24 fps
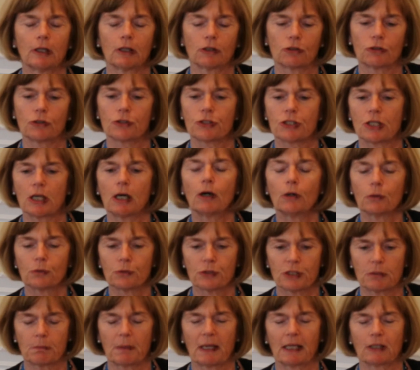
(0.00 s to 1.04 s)
across a whole
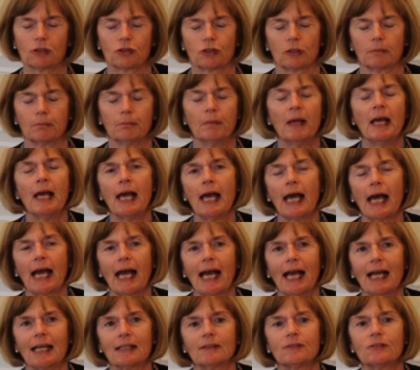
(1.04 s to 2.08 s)
spectrum,
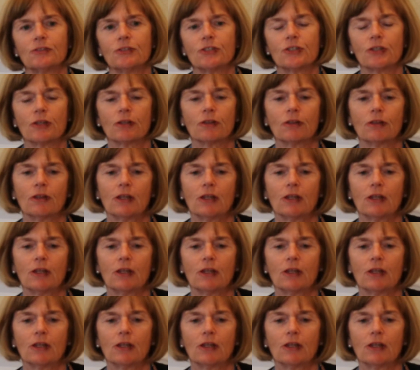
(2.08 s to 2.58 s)
and